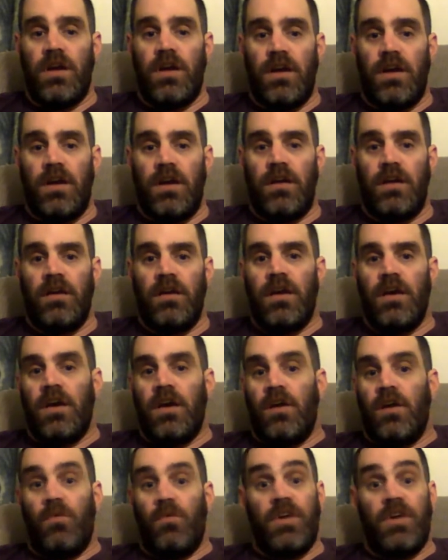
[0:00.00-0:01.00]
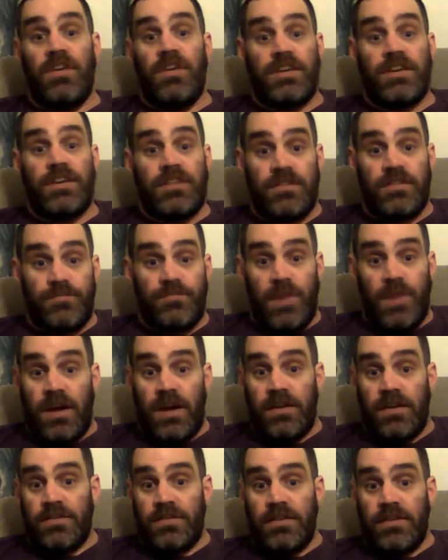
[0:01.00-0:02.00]
and what do you
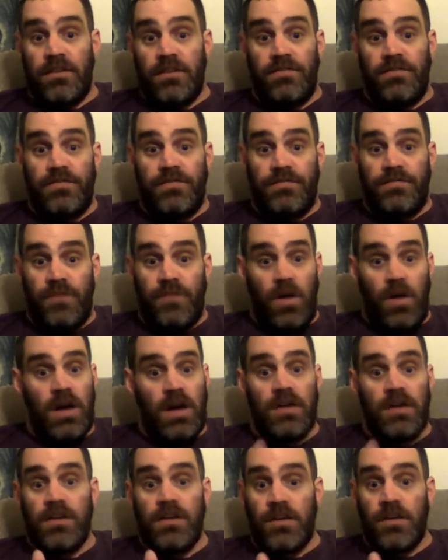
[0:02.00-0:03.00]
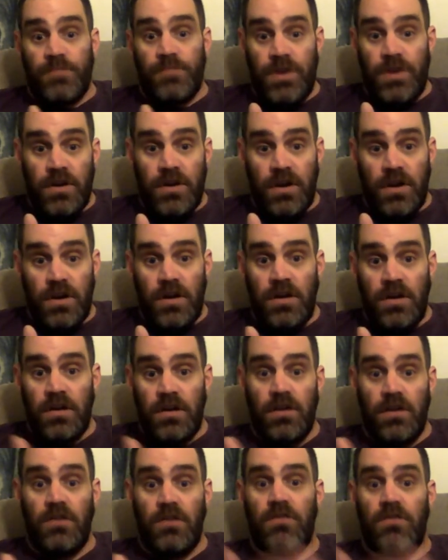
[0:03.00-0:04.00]
expect? It's going to fall out of your computer? You
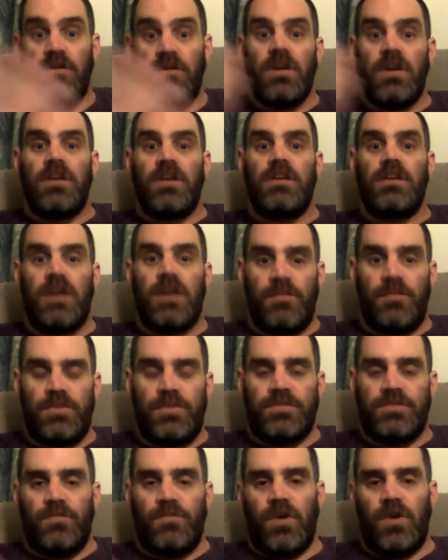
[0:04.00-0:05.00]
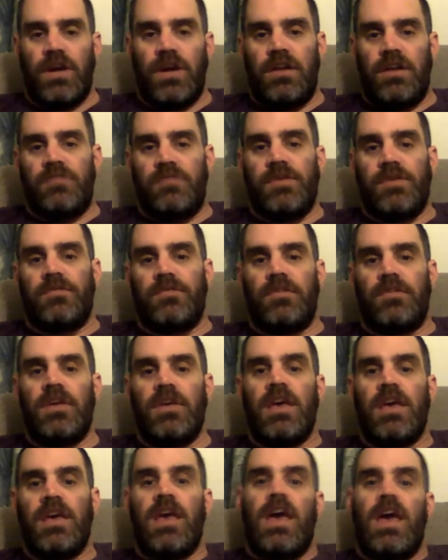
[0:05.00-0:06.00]
know, you got to put some work into people.
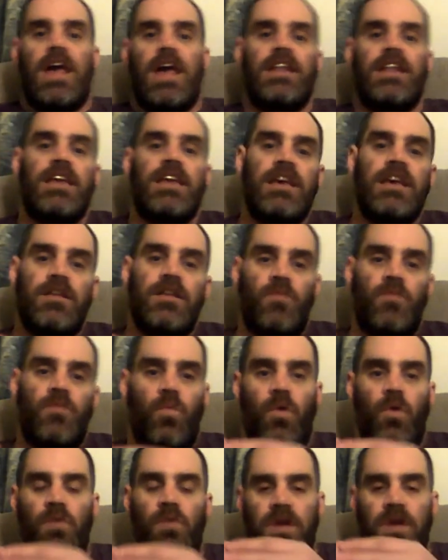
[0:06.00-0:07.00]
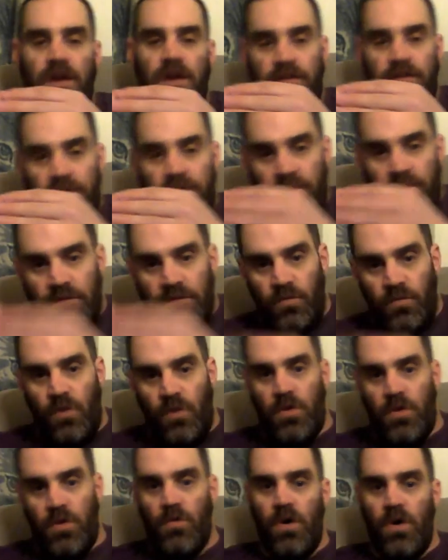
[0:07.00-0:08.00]
And then what we
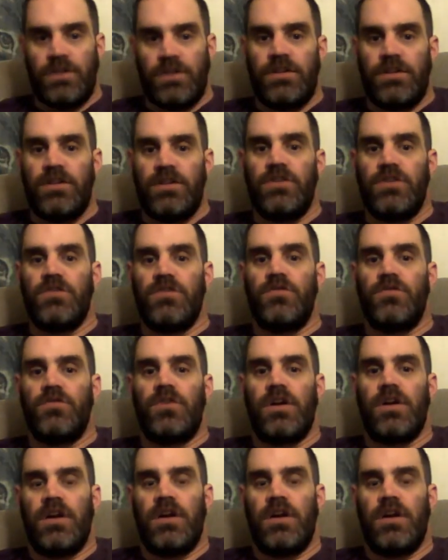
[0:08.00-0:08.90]
want to do